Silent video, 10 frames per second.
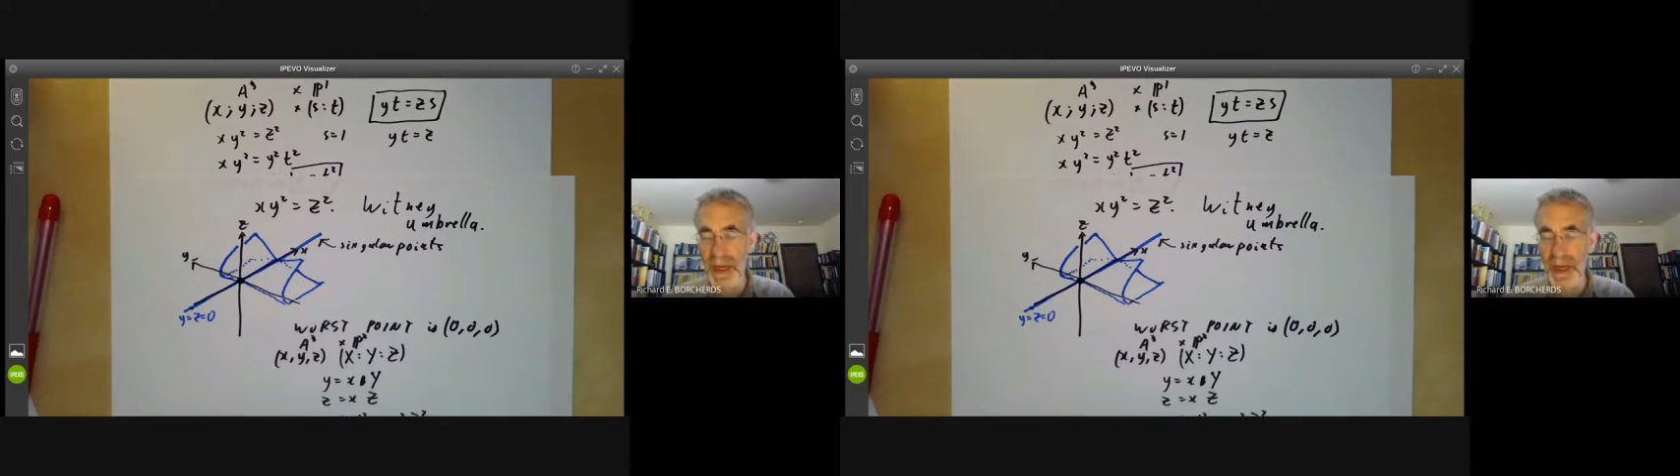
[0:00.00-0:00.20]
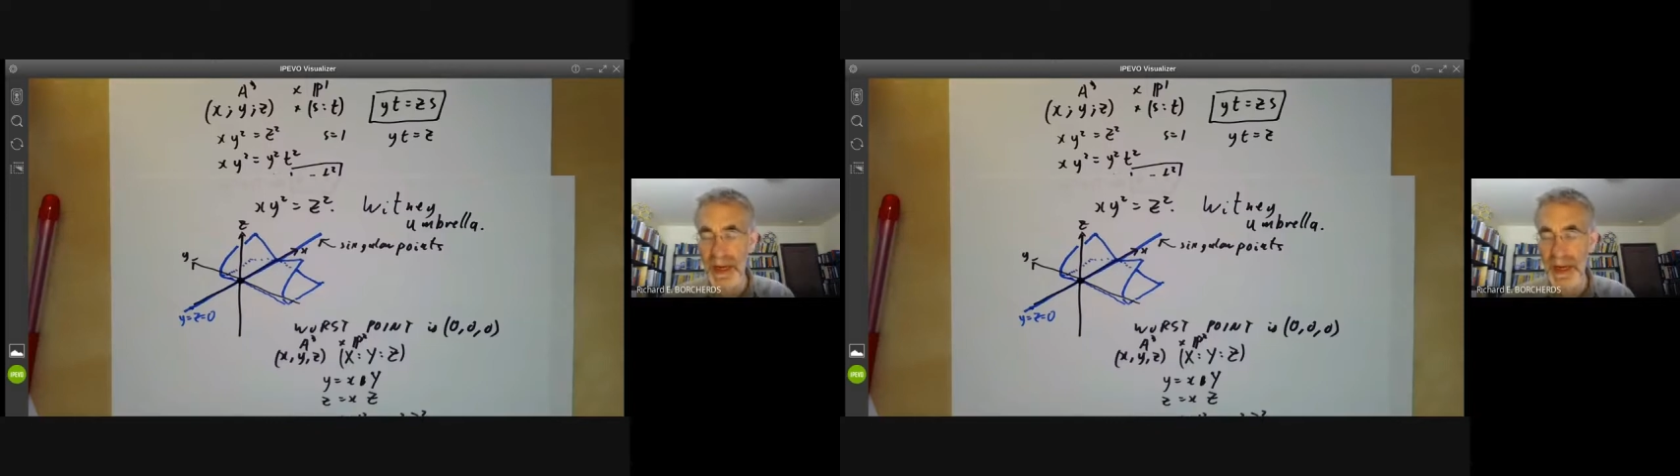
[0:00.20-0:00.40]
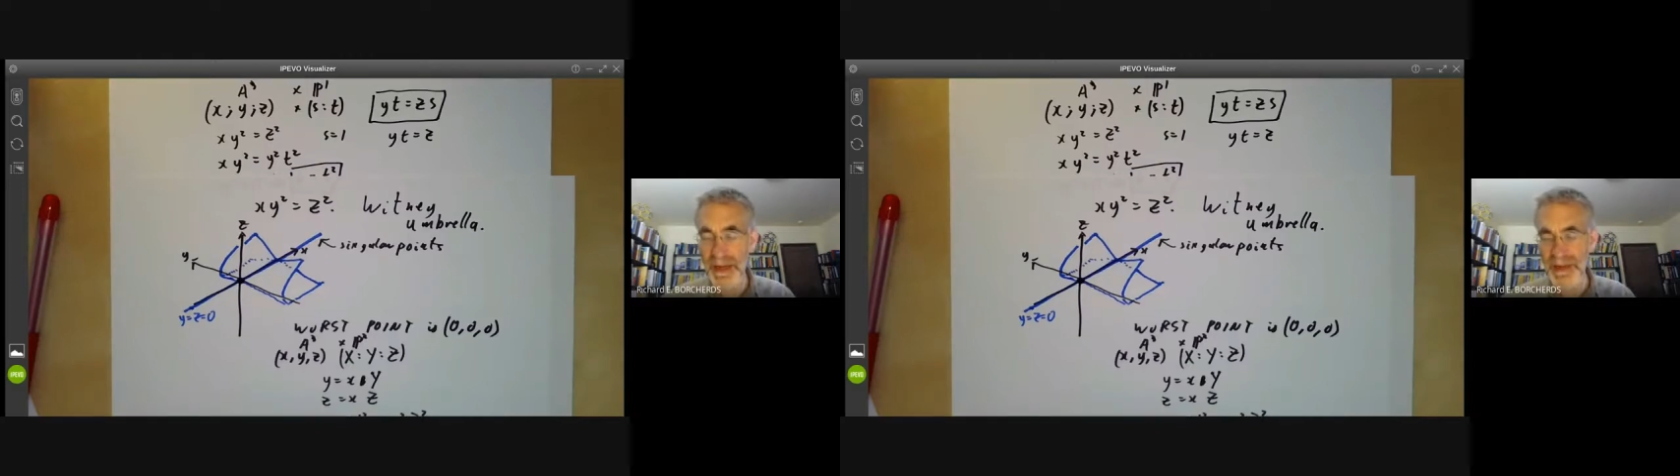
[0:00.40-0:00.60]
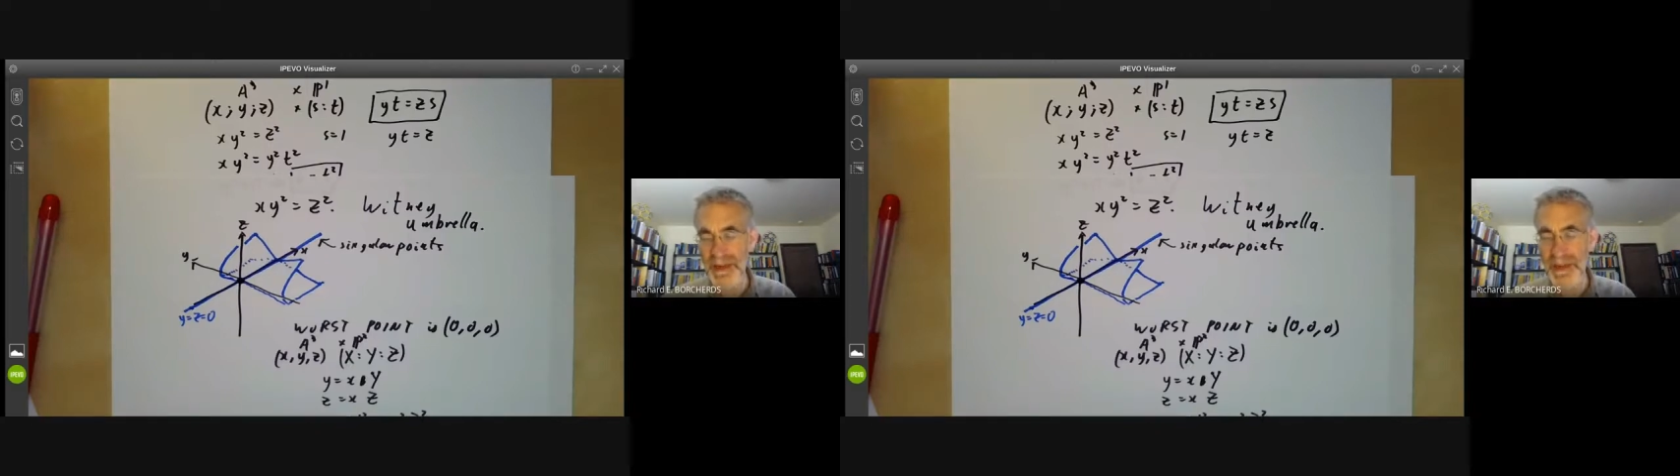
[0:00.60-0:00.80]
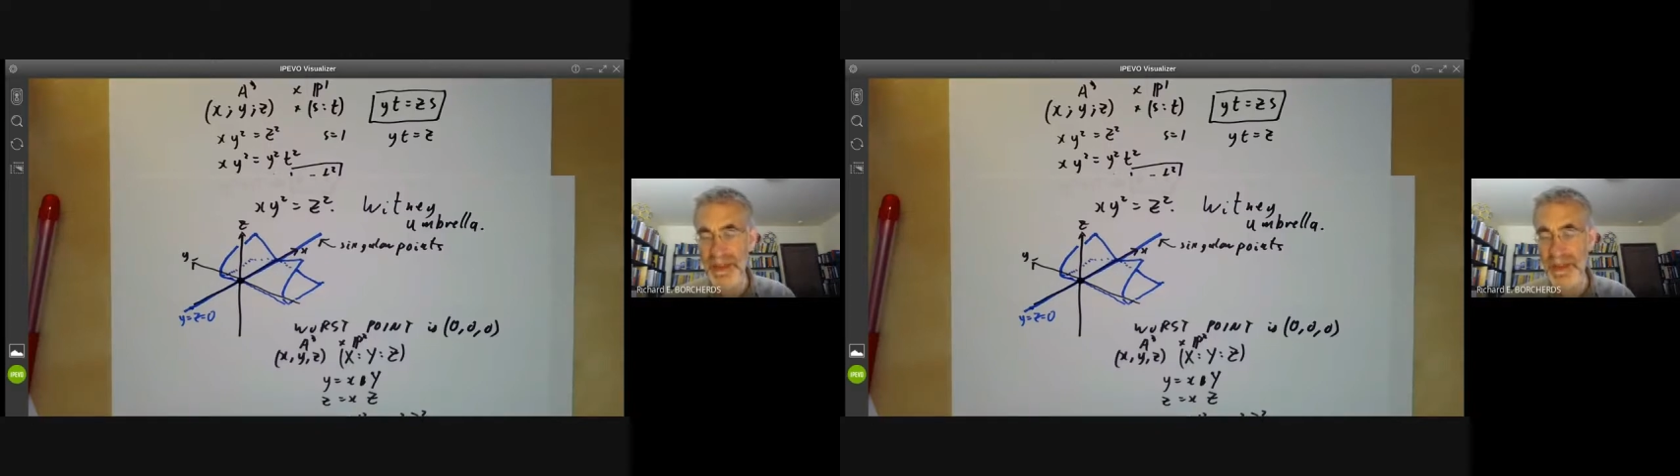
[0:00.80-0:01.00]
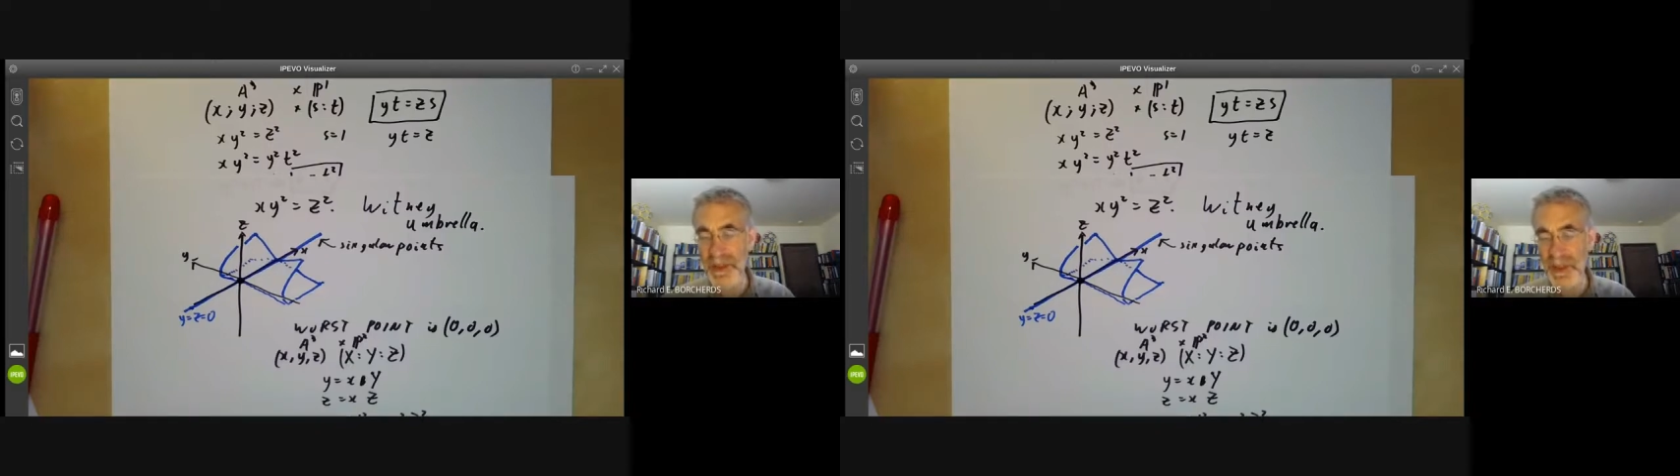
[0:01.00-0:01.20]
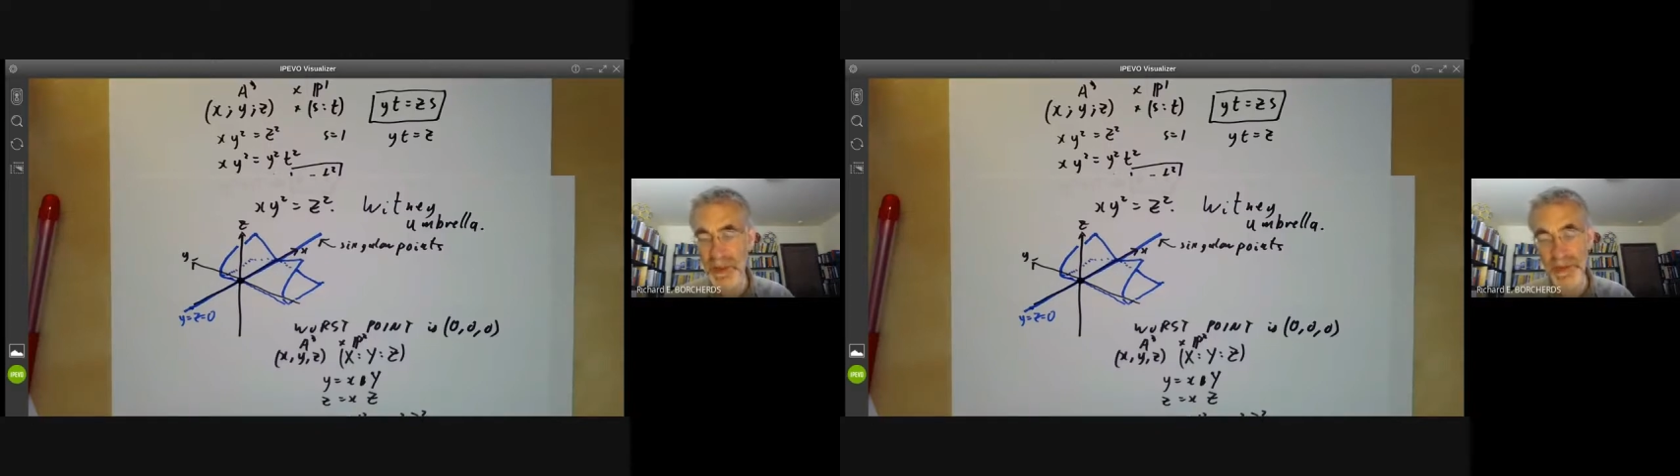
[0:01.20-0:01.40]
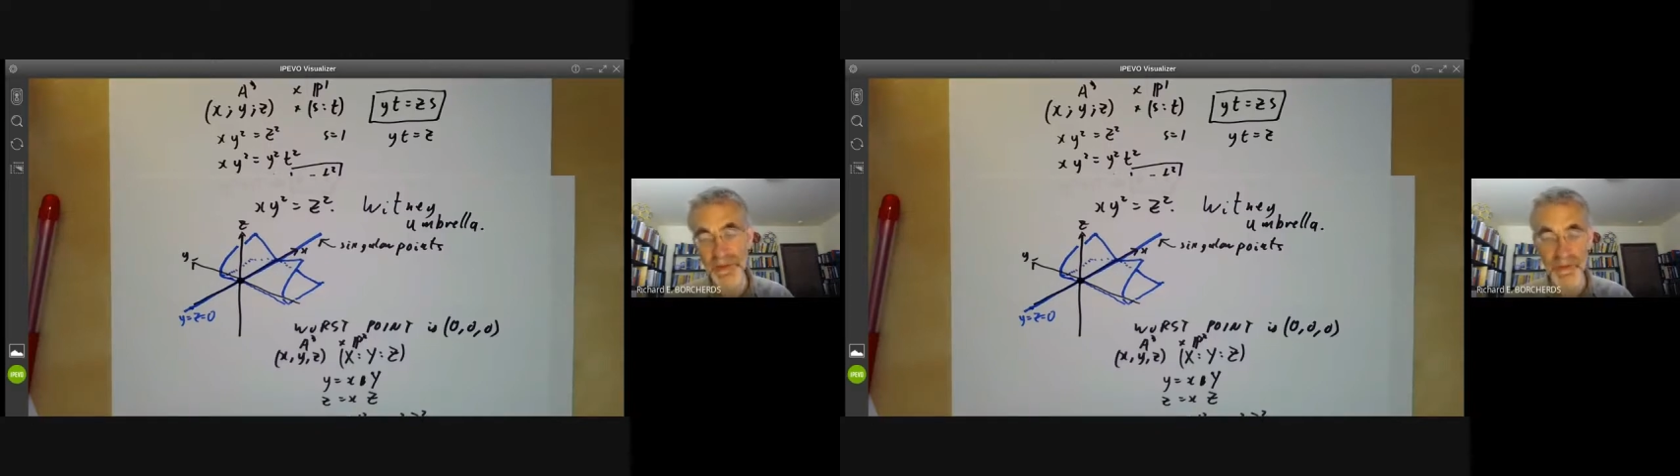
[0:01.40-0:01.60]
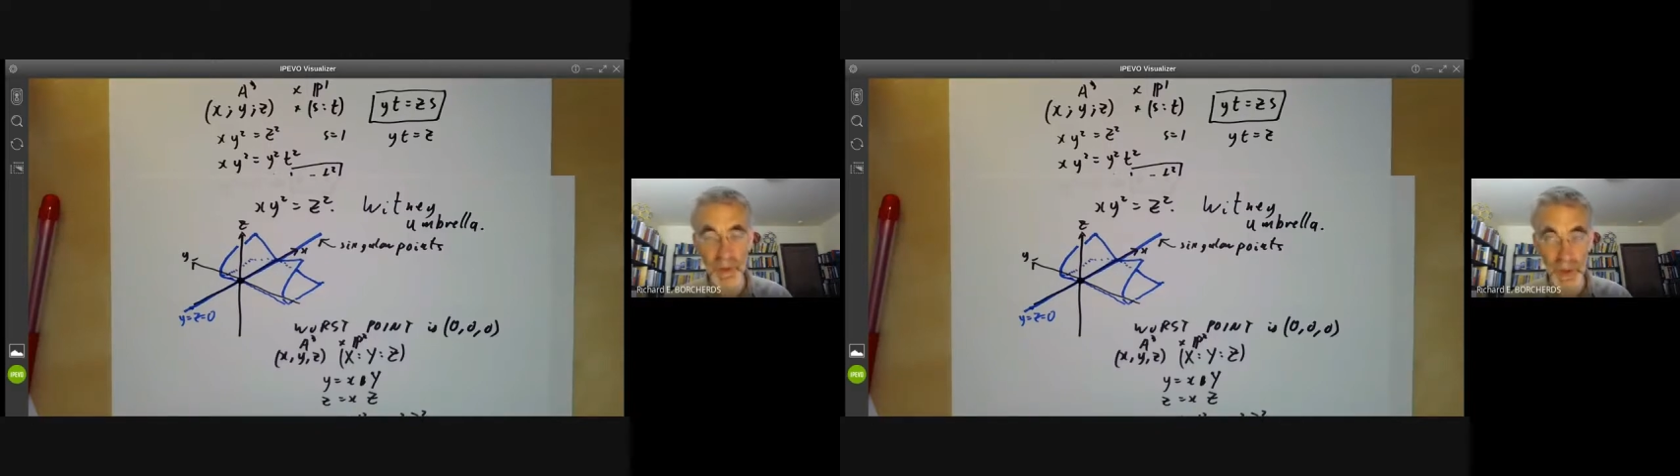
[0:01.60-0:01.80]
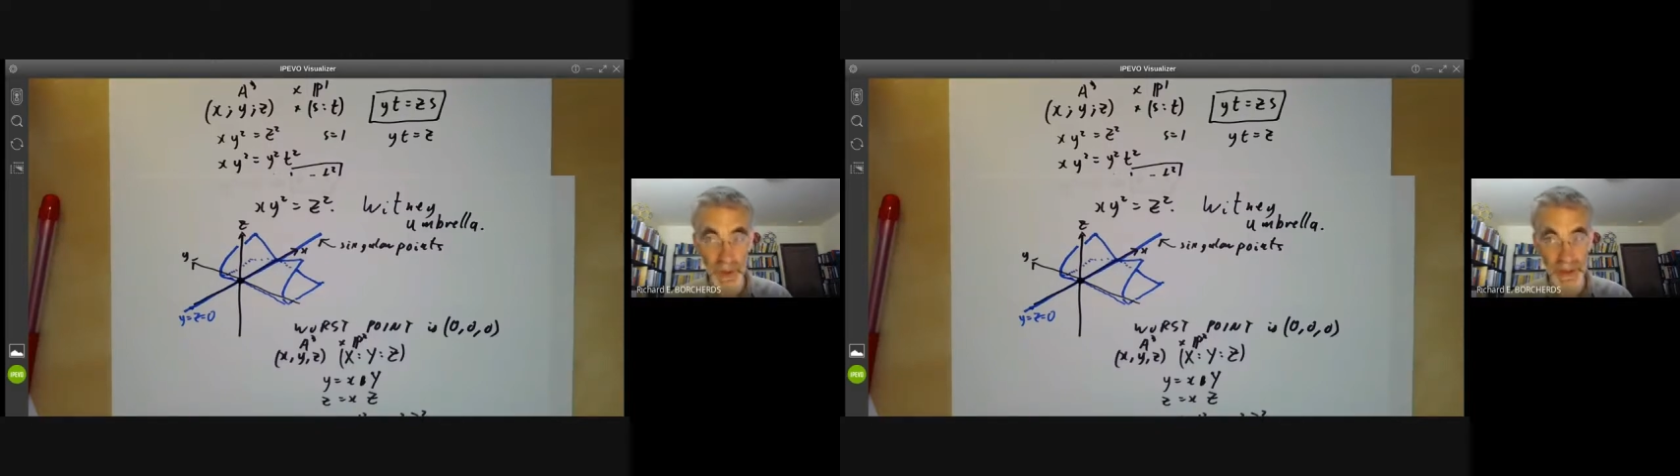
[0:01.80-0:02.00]
And this sort of
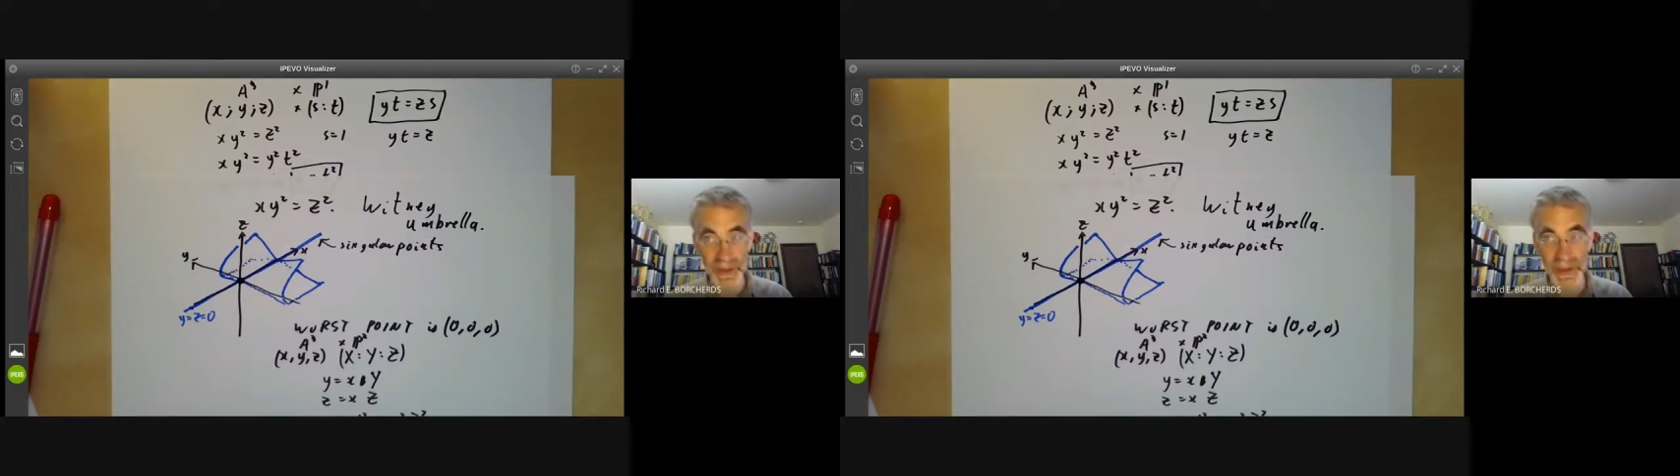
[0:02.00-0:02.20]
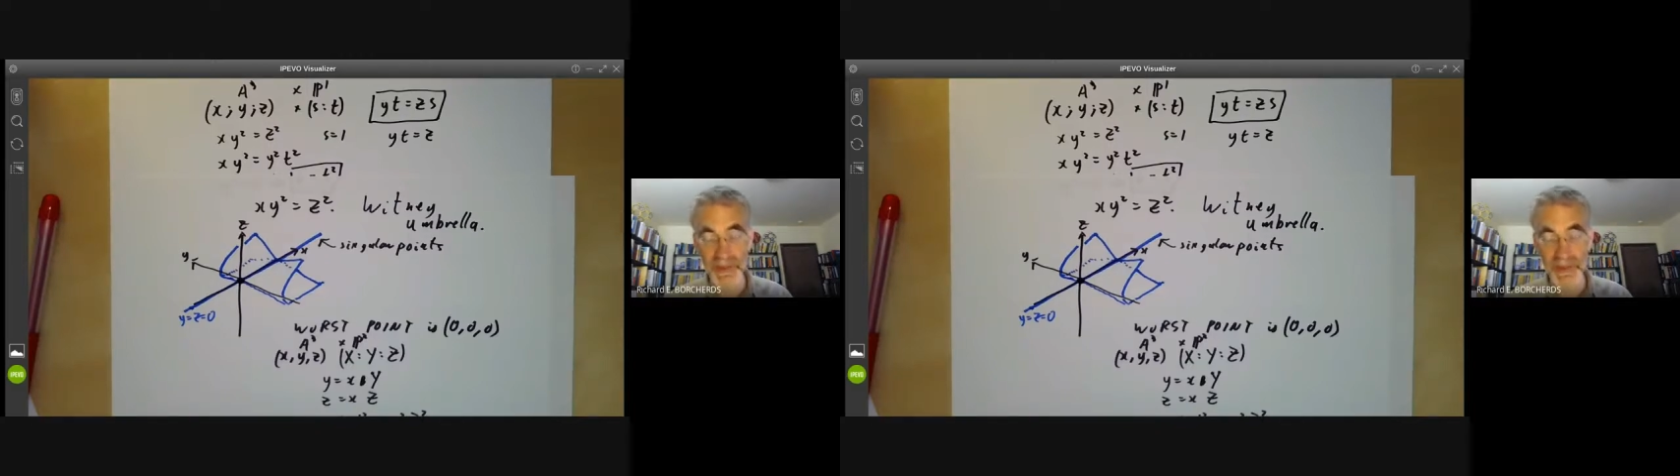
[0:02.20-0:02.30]
works,